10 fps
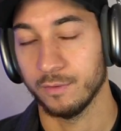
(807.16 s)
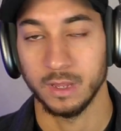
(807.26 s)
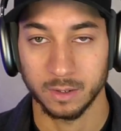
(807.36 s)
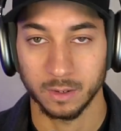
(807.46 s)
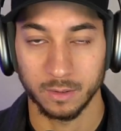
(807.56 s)

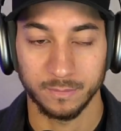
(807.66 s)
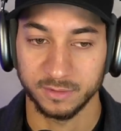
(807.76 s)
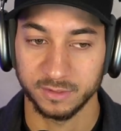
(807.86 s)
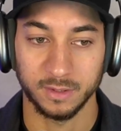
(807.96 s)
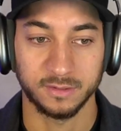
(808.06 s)
e-com,
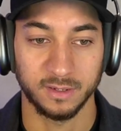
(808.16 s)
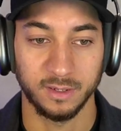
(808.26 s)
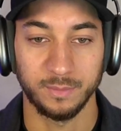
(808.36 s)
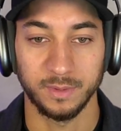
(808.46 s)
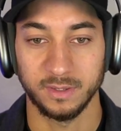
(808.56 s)
it's a
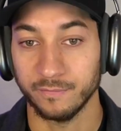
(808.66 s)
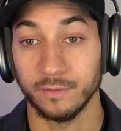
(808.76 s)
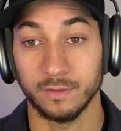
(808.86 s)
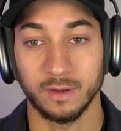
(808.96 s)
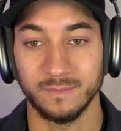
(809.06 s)
little bit
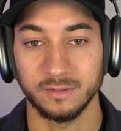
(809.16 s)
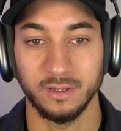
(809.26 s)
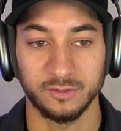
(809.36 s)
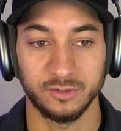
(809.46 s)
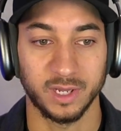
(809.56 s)
different,
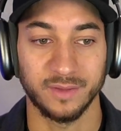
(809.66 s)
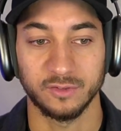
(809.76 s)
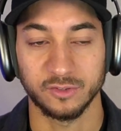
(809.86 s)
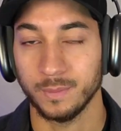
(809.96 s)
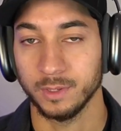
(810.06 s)
obviously, because you have
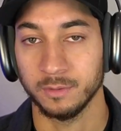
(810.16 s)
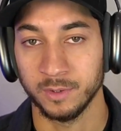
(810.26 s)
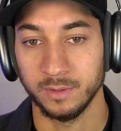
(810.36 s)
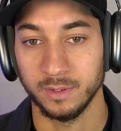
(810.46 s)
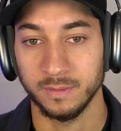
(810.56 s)
the shopping
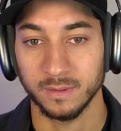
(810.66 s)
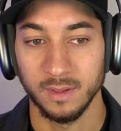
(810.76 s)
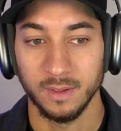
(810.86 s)
component.